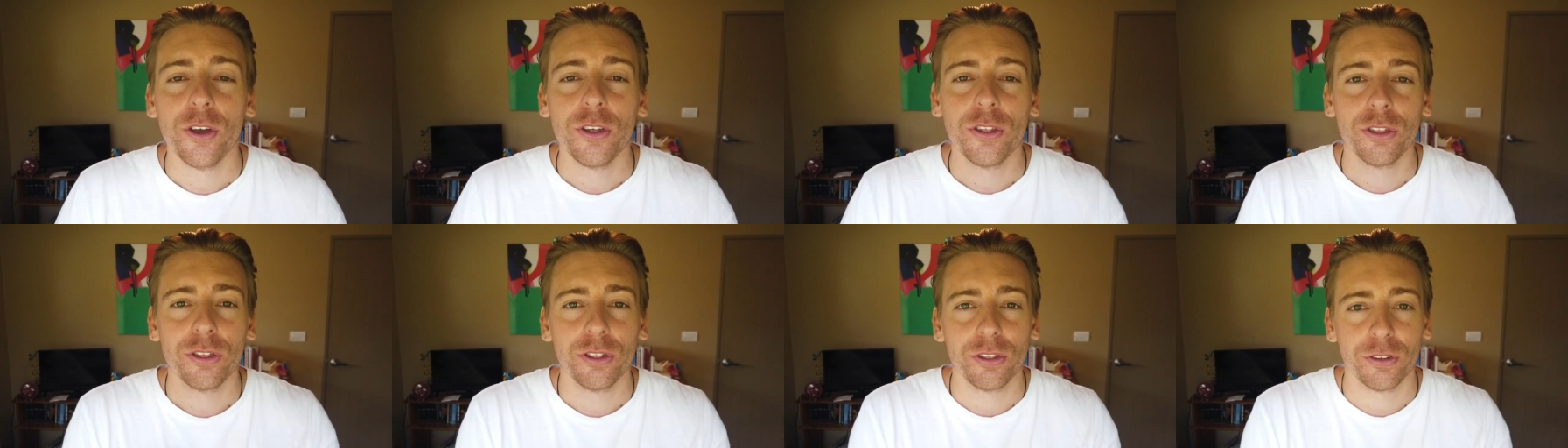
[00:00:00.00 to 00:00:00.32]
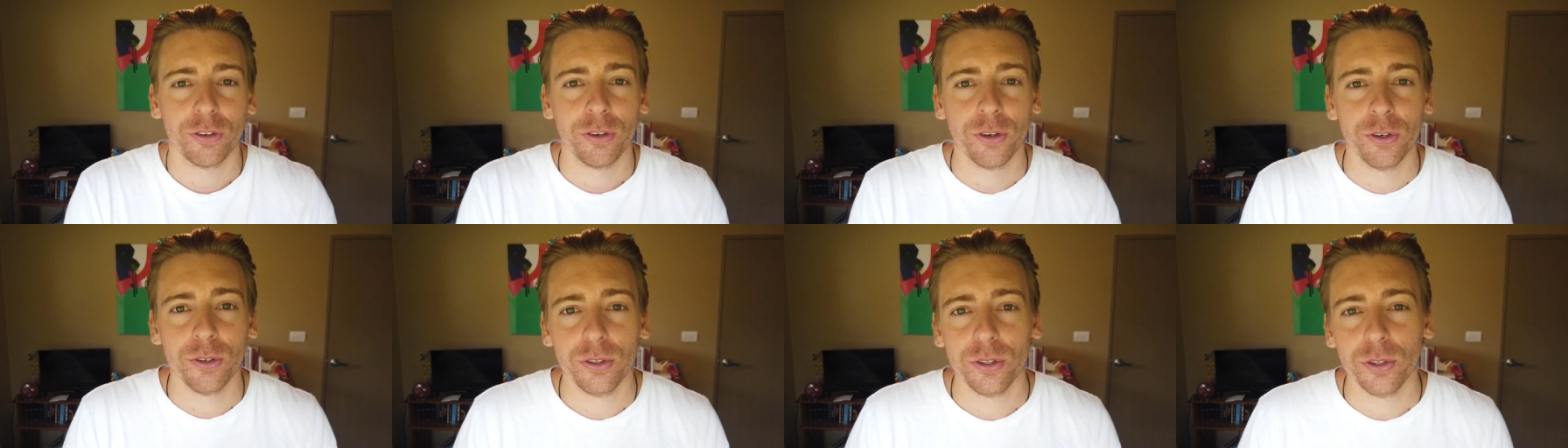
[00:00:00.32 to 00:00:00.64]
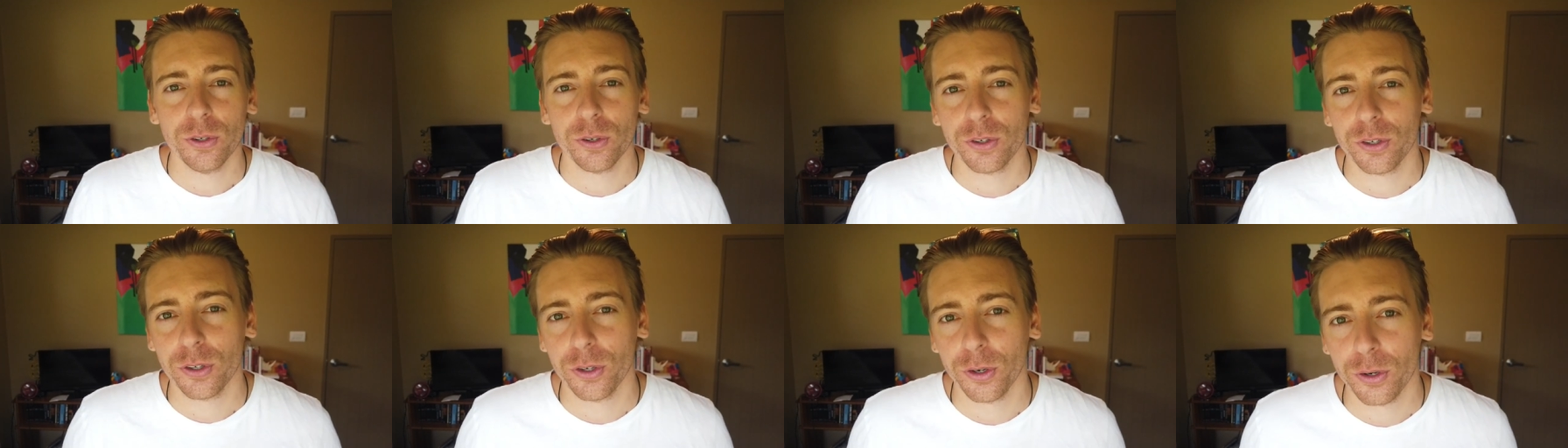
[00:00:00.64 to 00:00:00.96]
through
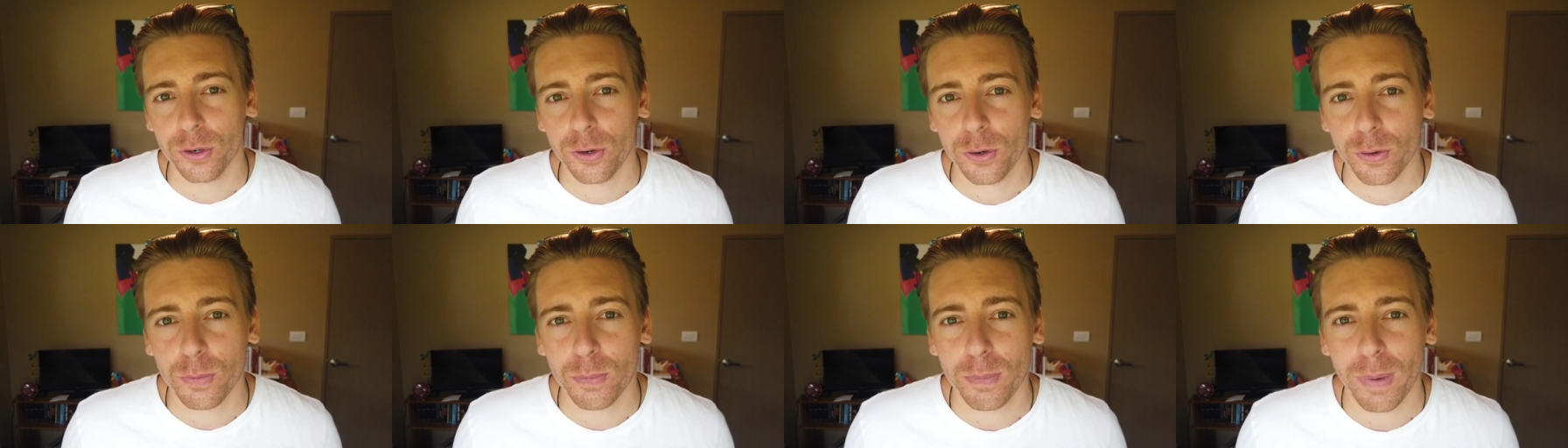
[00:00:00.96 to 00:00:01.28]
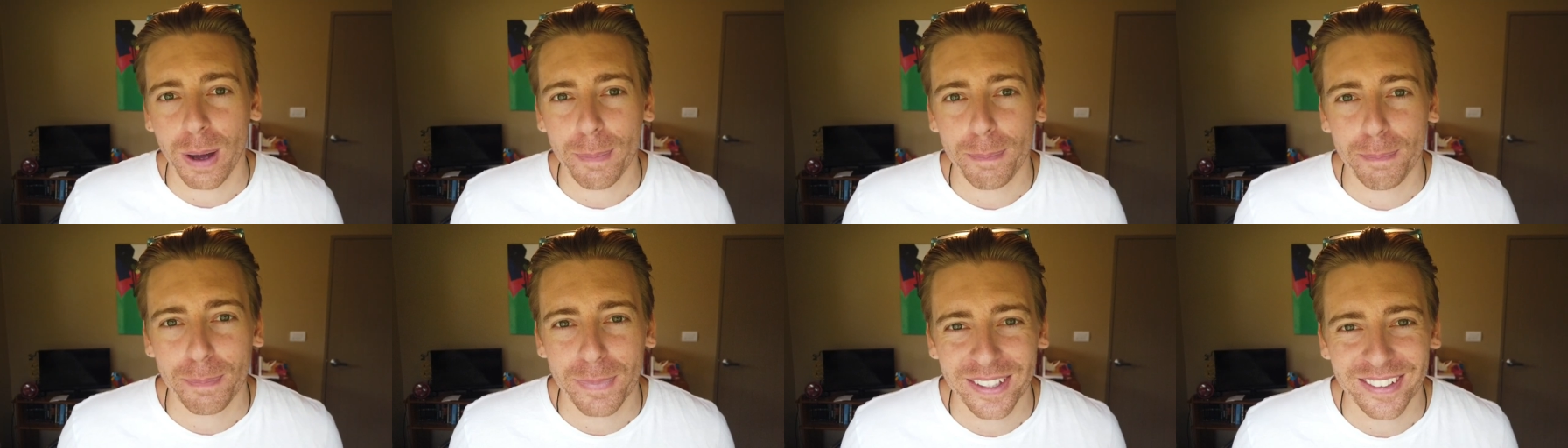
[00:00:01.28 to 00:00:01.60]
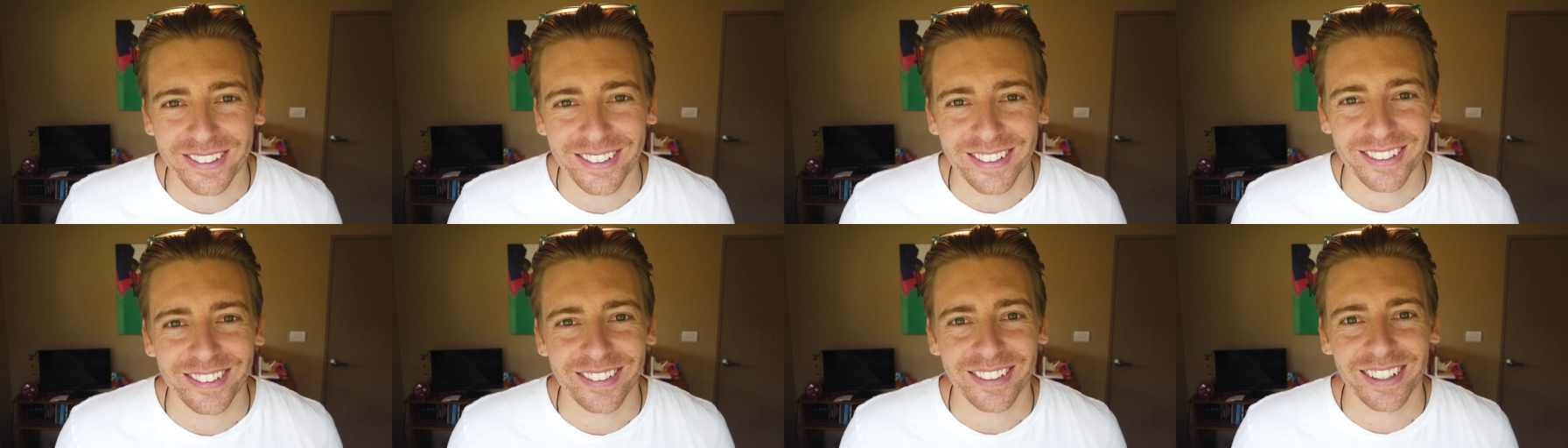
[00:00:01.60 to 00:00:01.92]
your Google My
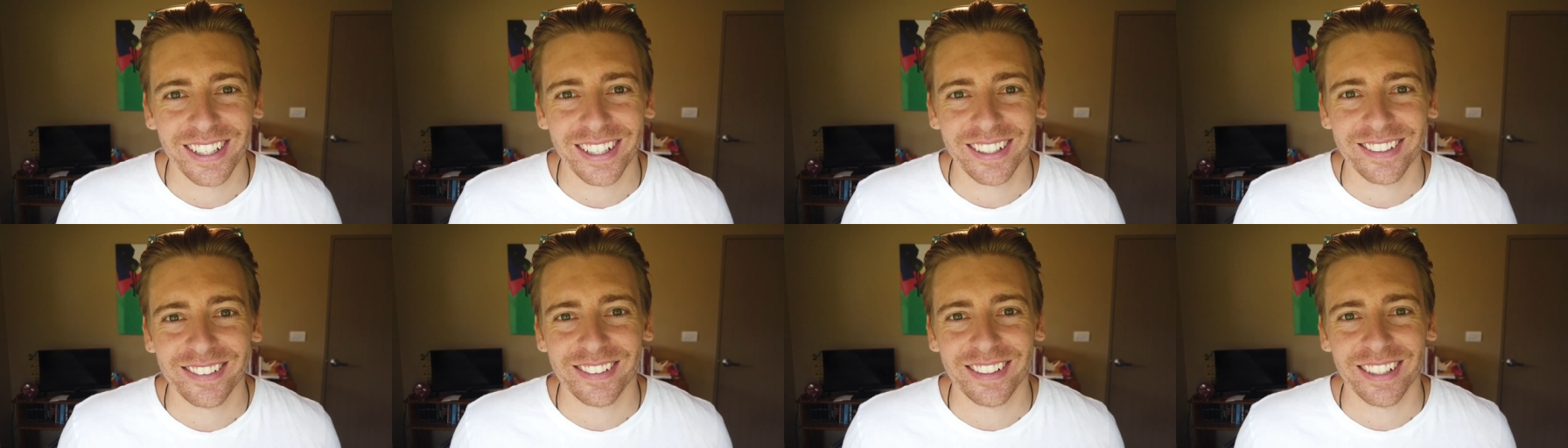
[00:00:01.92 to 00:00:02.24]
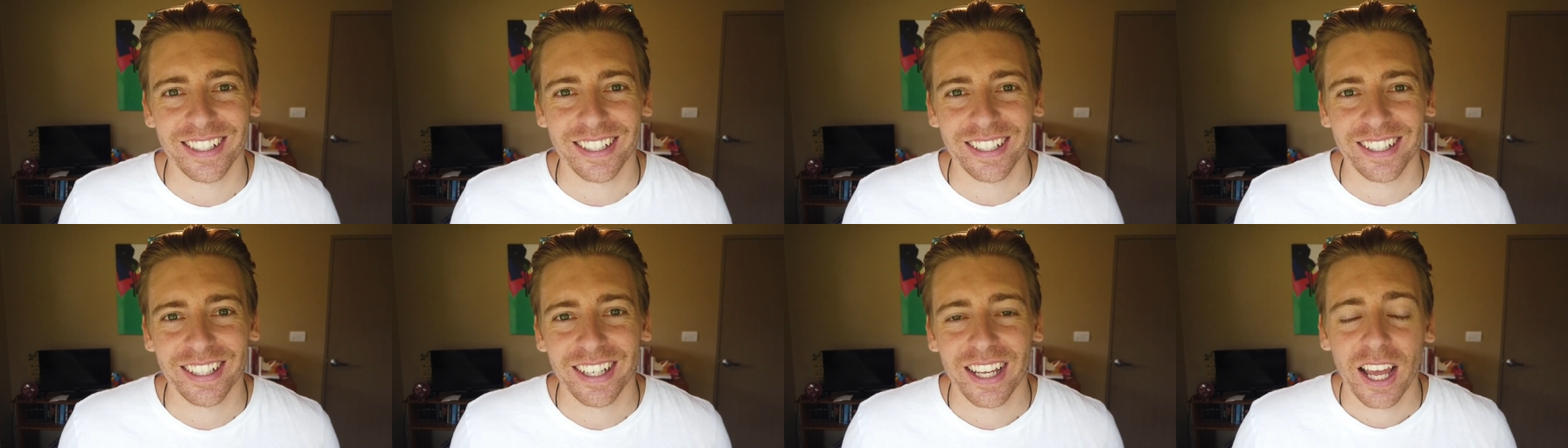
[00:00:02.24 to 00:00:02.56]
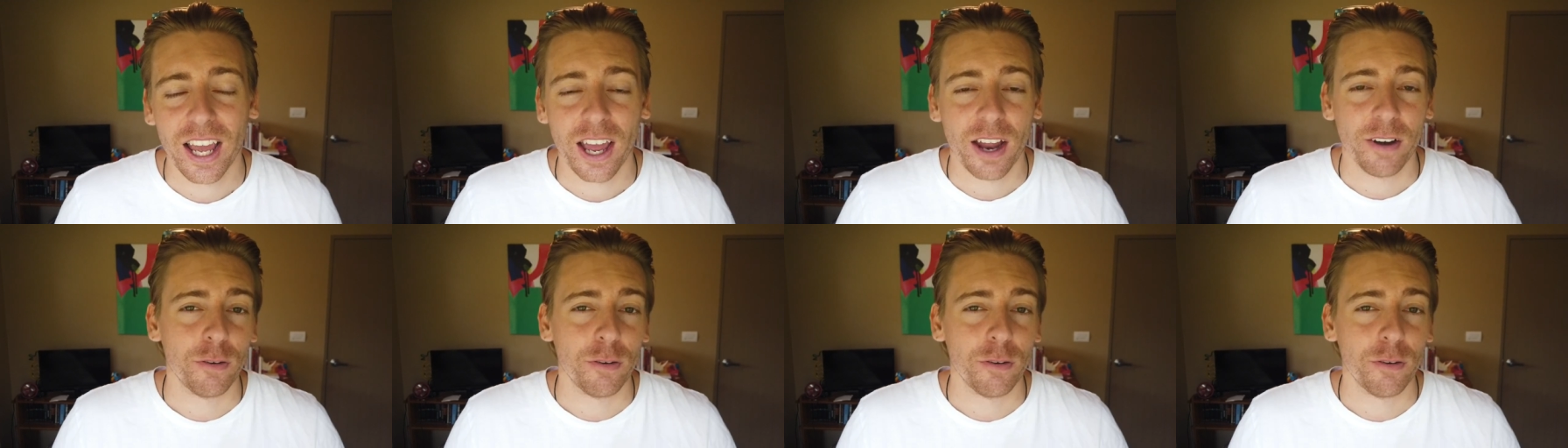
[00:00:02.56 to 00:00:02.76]
Business listing.